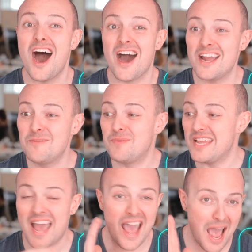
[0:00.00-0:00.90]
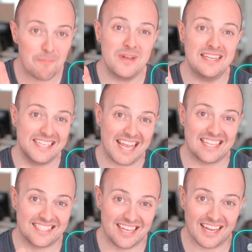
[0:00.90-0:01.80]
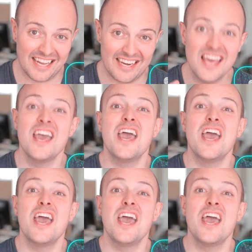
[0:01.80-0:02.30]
I'd be happy to get stuck in.